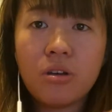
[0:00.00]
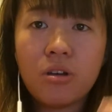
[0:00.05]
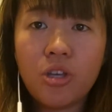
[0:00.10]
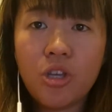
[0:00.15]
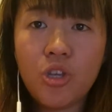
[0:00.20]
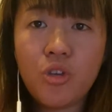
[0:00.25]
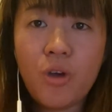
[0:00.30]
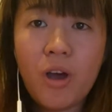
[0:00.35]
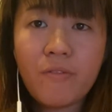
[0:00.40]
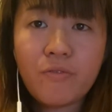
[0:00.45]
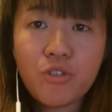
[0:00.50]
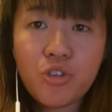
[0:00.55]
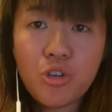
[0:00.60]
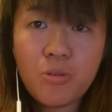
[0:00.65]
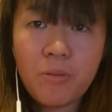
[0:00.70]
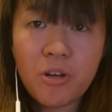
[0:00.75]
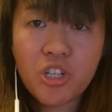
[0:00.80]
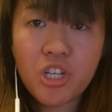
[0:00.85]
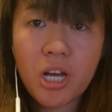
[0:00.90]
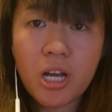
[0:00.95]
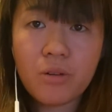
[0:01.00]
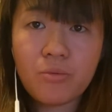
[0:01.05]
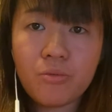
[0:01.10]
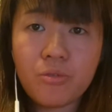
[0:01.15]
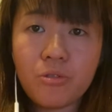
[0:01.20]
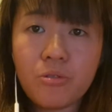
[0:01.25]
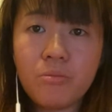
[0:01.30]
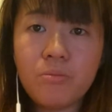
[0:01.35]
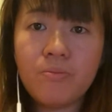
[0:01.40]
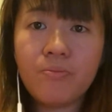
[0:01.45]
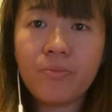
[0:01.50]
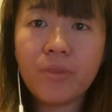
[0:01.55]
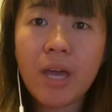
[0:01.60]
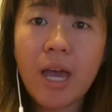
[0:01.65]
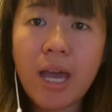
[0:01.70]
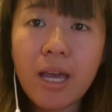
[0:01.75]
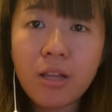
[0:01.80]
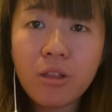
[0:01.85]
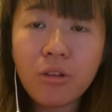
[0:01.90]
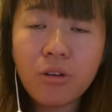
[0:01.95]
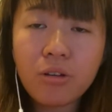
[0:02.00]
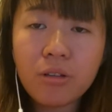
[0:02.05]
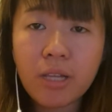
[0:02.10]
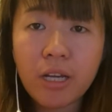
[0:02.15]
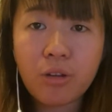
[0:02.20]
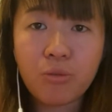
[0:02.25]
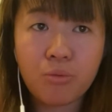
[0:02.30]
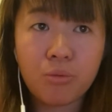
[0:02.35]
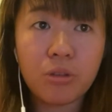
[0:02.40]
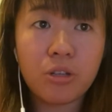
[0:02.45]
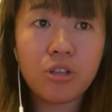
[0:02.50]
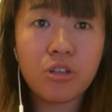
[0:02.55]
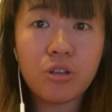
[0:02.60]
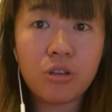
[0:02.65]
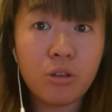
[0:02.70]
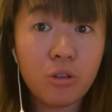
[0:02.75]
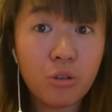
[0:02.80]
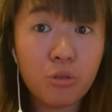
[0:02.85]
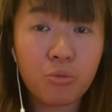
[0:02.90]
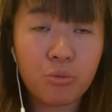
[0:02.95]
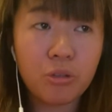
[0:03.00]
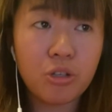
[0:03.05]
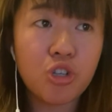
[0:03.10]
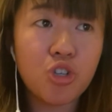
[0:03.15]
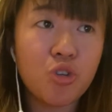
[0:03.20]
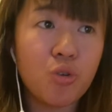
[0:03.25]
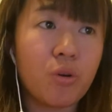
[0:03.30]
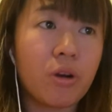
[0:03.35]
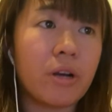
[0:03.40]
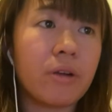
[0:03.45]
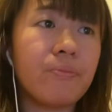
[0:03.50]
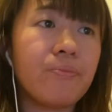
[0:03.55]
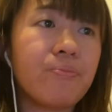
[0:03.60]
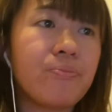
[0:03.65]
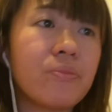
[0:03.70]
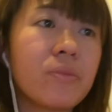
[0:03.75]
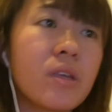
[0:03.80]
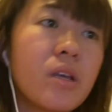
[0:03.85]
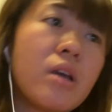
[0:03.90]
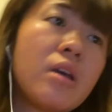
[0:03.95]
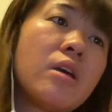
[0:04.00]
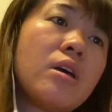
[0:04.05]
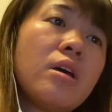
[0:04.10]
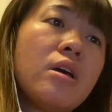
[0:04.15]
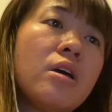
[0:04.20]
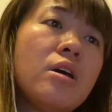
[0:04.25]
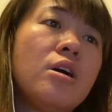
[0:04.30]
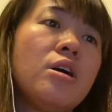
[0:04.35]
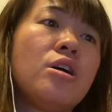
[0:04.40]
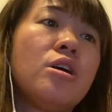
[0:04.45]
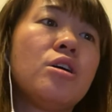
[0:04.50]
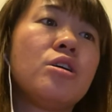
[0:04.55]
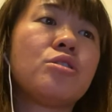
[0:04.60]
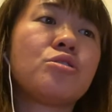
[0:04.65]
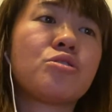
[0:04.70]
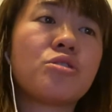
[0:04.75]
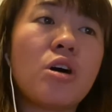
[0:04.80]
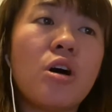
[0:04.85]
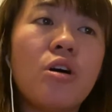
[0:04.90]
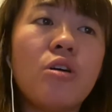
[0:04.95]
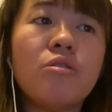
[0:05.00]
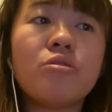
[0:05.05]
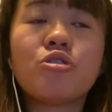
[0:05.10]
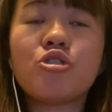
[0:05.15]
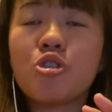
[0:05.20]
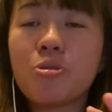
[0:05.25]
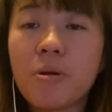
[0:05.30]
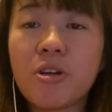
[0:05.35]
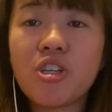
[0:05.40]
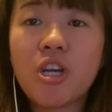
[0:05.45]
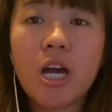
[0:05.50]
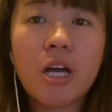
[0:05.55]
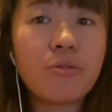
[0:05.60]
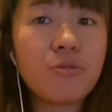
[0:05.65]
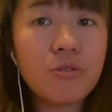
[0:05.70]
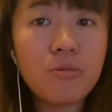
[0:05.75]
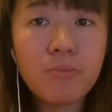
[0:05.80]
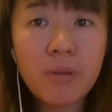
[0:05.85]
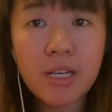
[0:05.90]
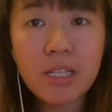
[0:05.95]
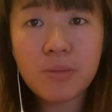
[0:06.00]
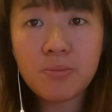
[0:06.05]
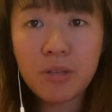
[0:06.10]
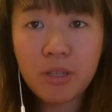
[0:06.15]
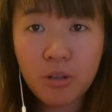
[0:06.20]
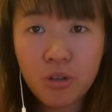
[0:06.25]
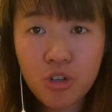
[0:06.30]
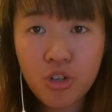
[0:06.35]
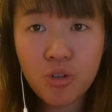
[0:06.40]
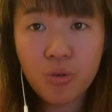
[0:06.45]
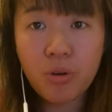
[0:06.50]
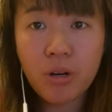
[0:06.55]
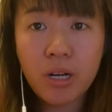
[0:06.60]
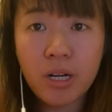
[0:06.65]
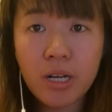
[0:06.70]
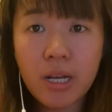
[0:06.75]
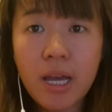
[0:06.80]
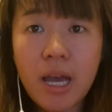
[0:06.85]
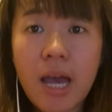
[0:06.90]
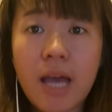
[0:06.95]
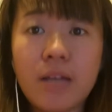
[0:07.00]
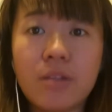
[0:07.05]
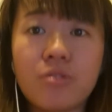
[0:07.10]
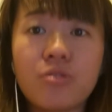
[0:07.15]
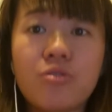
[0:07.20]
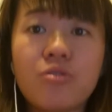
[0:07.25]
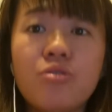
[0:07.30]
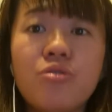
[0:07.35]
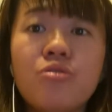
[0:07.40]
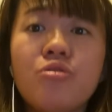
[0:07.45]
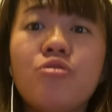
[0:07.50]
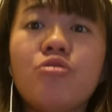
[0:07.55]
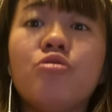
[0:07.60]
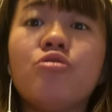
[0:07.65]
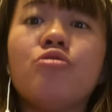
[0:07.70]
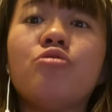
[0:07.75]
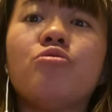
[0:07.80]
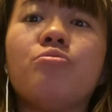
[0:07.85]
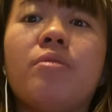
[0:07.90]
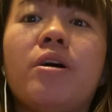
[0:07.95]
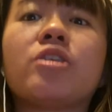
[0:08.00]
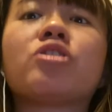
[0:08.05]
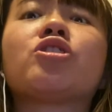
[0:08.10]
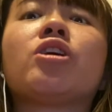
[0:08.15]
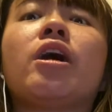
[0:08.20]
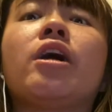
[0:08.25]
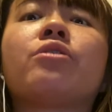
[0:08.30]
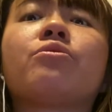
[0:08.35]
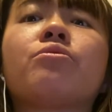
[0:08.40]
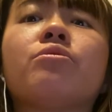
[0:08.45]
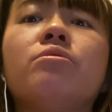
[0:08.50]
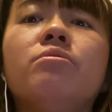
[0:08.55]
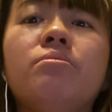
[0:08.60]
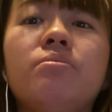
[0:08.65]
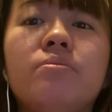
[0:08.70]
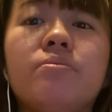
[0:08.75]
you have too much headroom and you look really short. So too much headroom makes me look short, and too much headroom